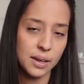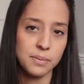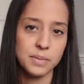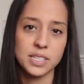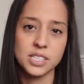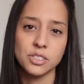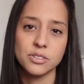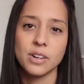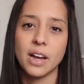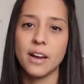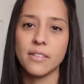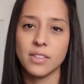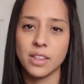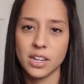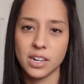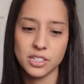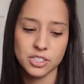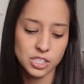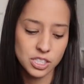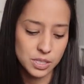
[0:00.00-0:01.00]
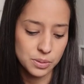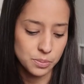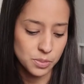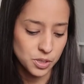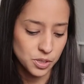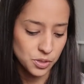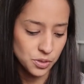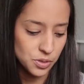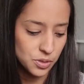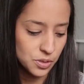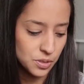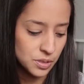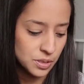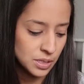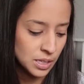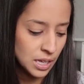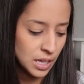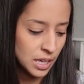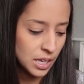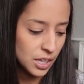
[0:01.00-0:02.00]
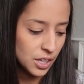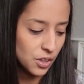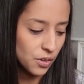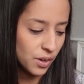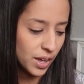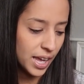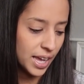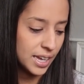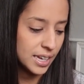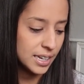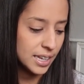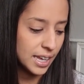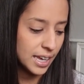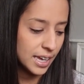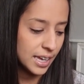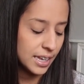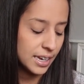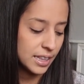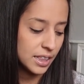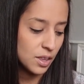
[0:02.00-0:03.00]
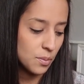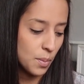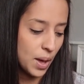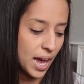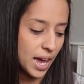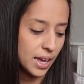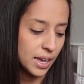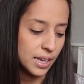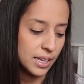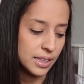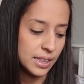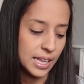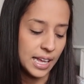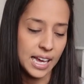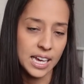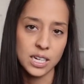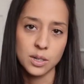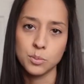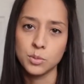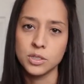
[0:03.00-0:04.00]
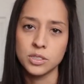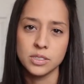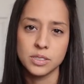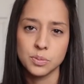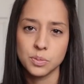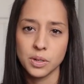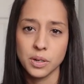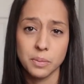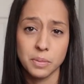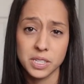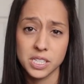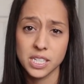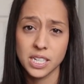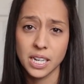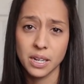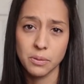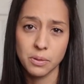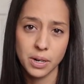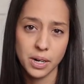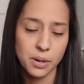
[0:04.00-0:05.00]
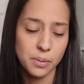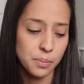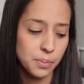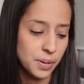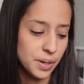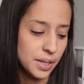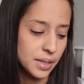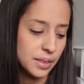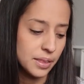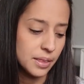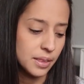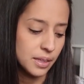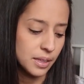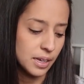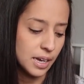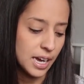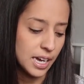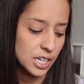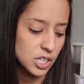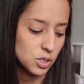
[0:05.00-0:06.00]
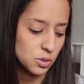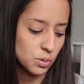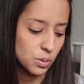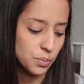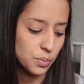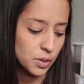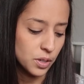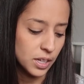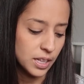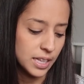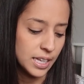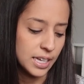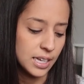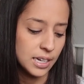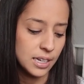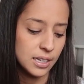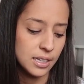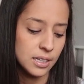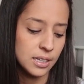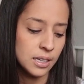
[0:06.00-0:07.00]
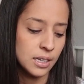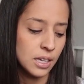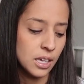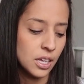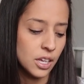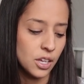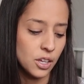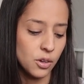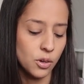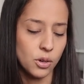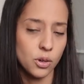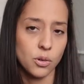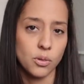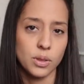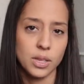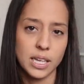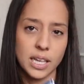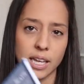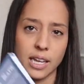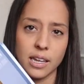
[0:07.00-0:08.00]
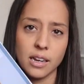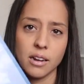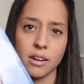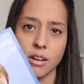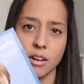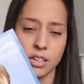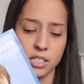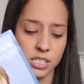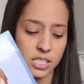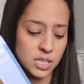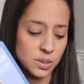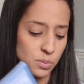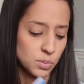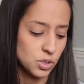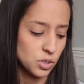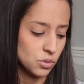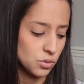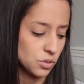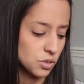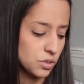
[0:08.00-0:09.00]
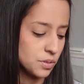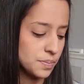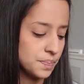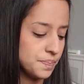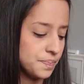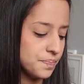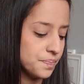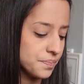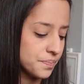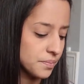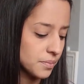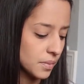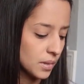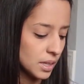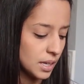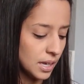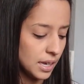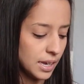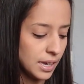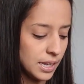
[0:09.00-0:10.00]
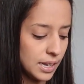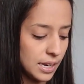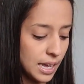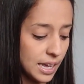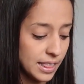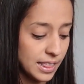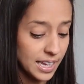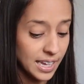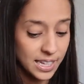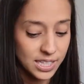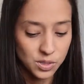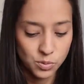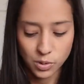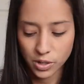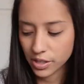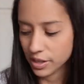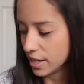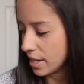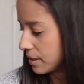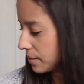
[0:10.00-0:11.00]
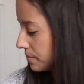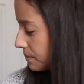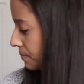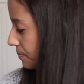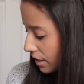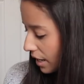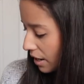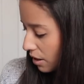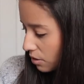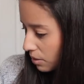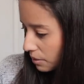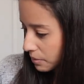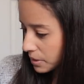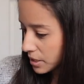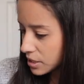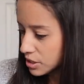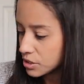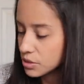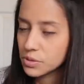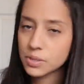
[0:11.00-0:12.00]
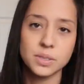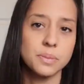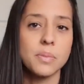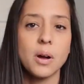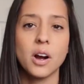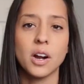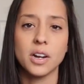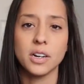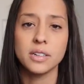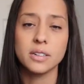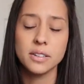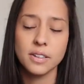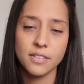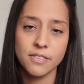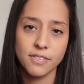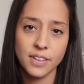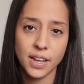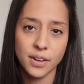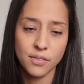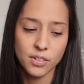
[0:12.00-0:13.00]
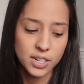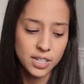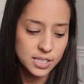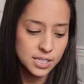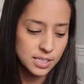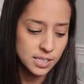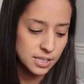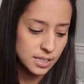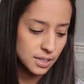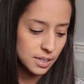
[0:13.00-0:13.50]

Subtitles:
They do have that on Timberdoodle. You can get the mat and the animals pretty much anywhere, but the actual booklet you can only get on Timberdoodle, and I think it's worth it. Now I'm going to do some art favorites.